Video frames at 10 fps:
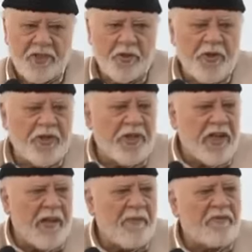during the
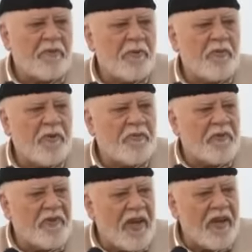time of the promised
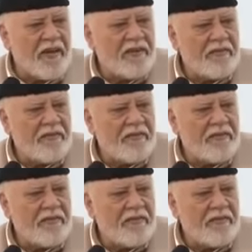Messiah,